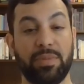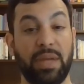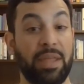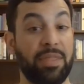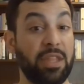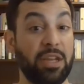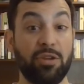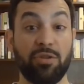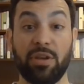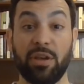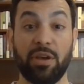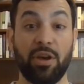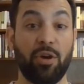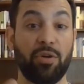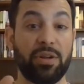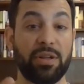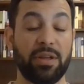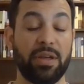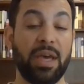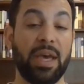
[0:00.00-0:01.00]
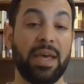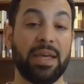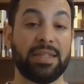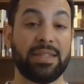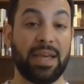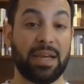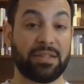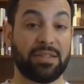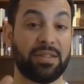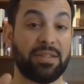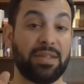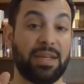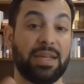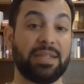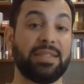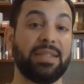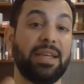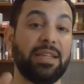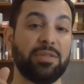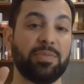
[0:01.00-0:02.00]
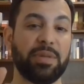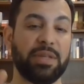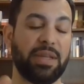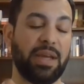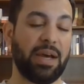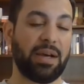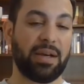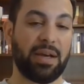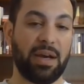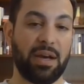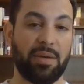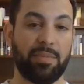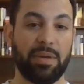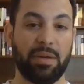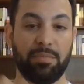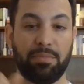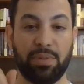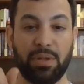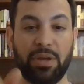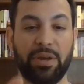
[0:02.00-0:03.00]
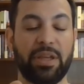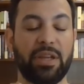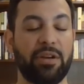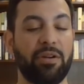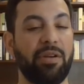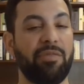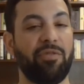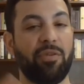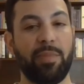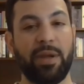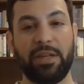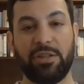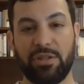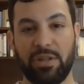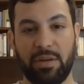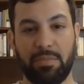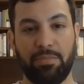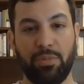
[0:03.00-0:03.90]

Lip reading: And then you can go to TexasAssessment.com and plug in your information.